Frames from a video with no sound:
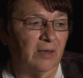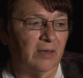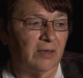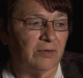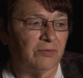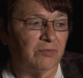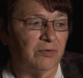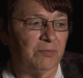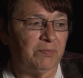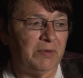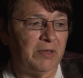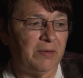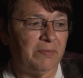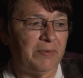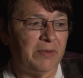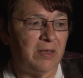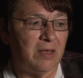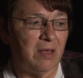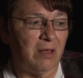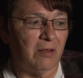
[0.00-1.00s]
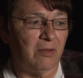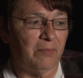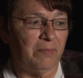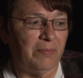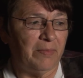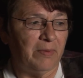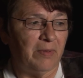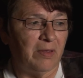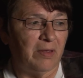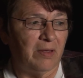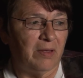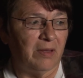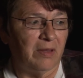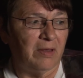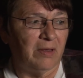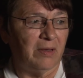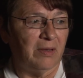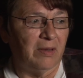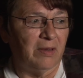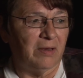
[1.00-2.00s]
it would be a big help
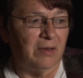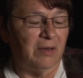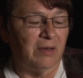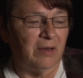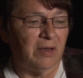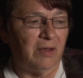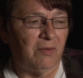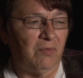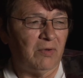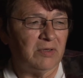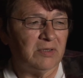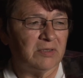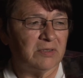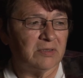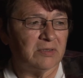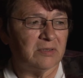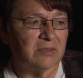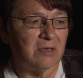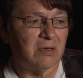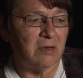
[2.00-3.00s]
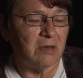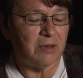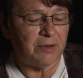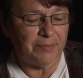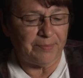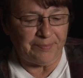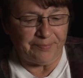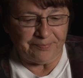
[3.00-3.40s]
i once uh,